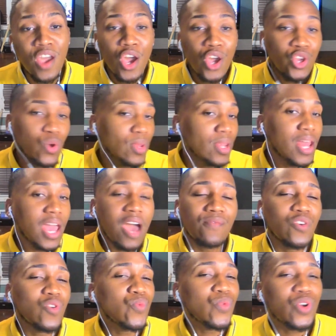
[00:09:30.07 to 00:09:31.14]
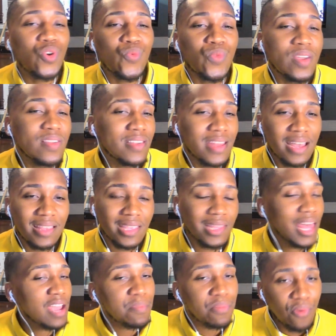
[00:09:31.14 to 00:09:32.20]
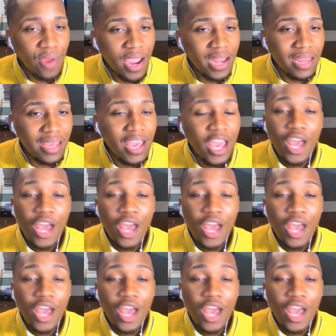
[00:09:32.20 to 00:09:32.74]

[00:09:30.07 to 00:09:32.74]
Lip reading: You didn't have no real reason not to like Brandy.